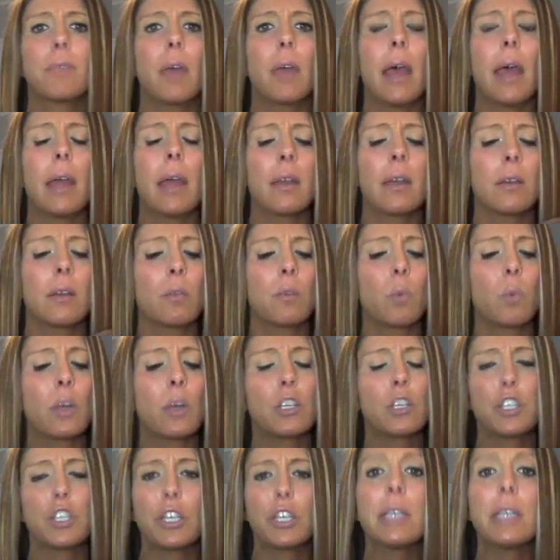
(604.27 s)
And when
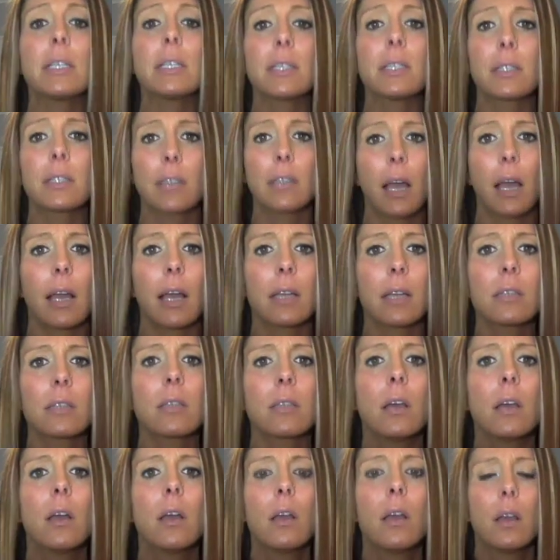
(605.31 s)
she says,
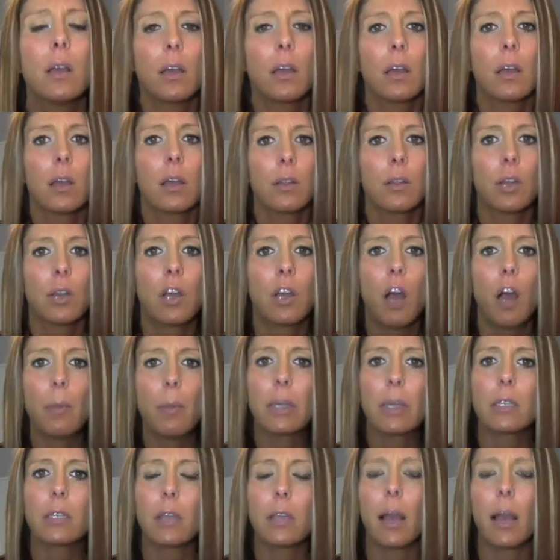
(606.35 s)

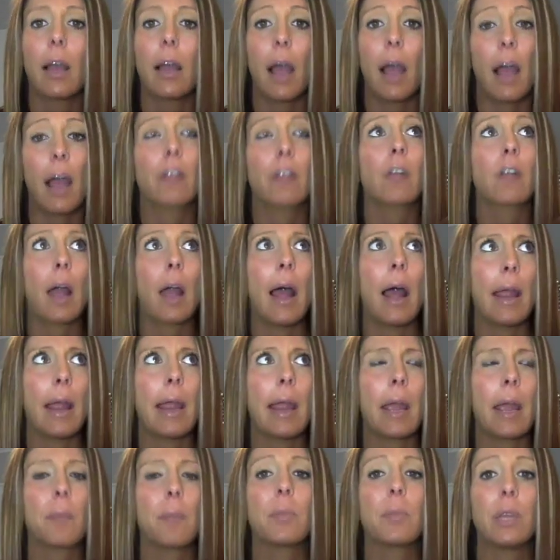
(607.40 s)
I
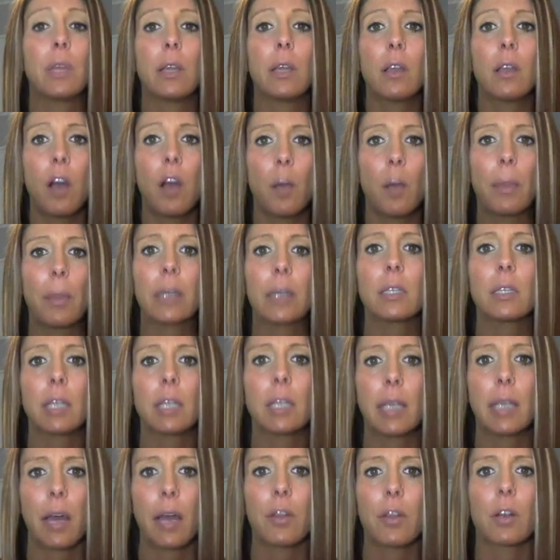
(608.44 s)
am the coming
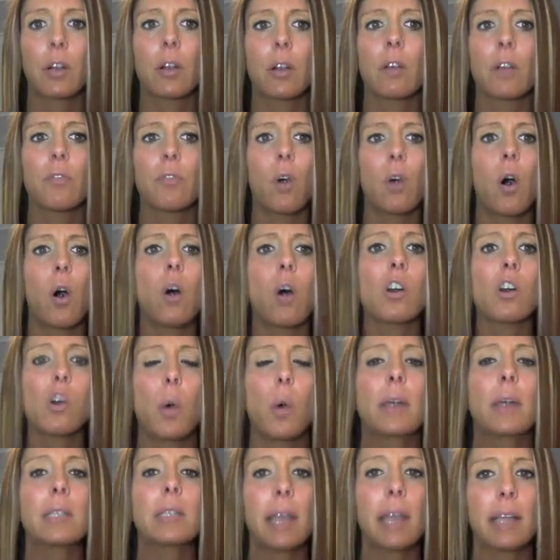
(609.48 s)
together of all
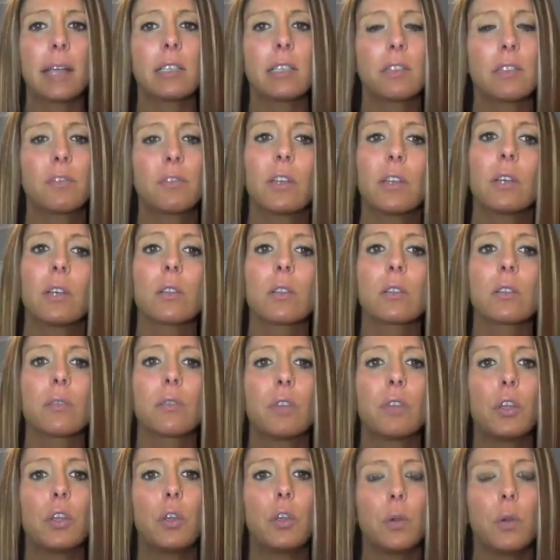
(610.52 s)
quantized fields of
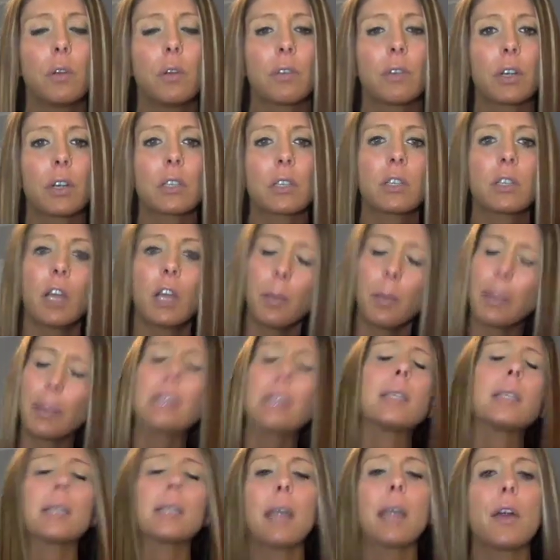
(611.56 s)
the universe coming
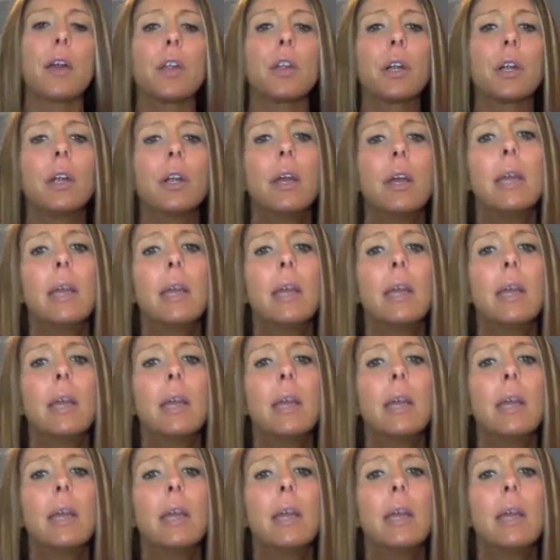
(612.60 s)
together